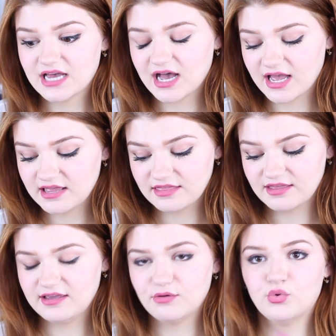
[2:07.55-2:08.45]
I
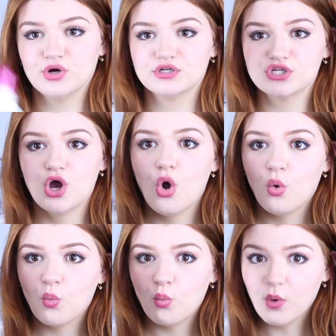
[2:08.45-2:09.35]
think it works
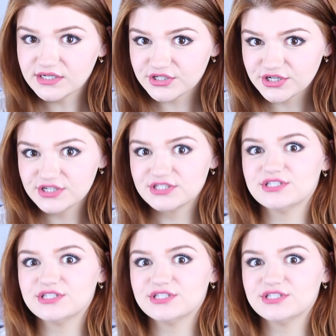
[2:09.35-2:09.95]
wonders.